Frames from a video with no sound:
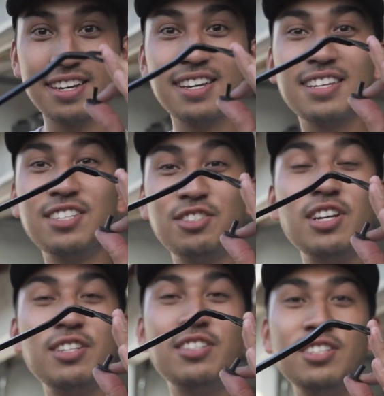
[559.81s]
This
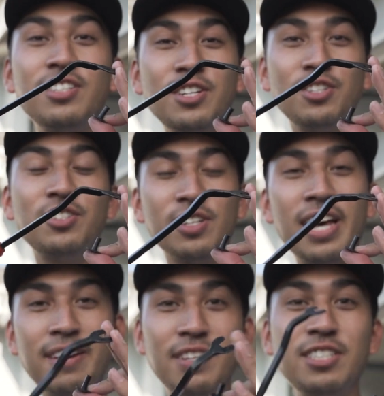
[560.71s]
changes your
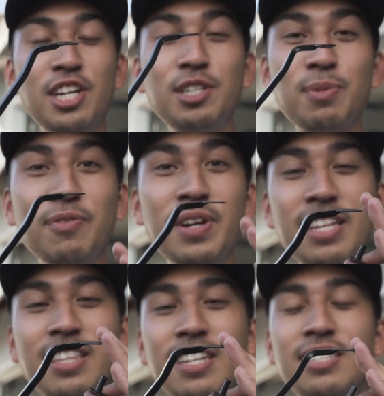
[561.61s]
life. This changed my friend
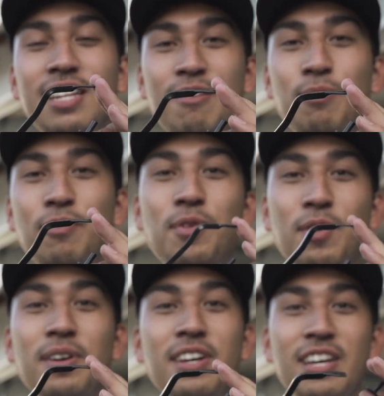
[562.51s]
Anthony's life.
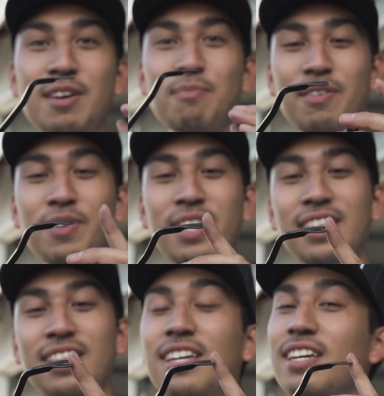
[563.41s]
Before, my friend
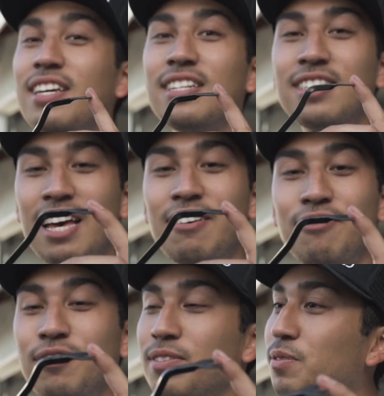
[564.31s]
Anthony, his life
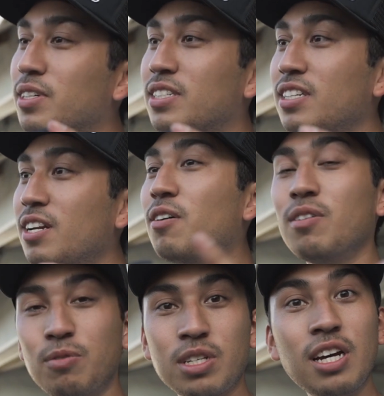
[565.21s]
was, you know, it
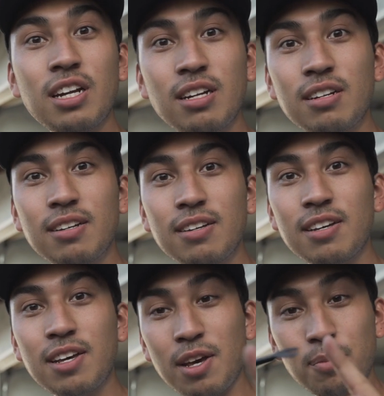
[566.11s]
was good,
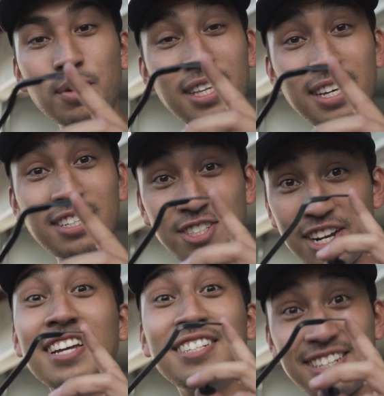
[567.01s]
but this
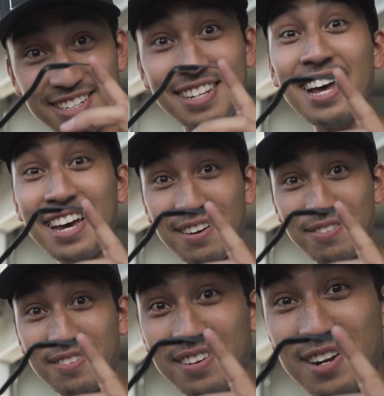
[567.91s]
changed his life,
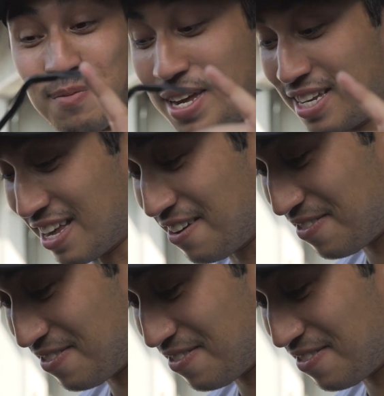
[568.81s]
and it made his life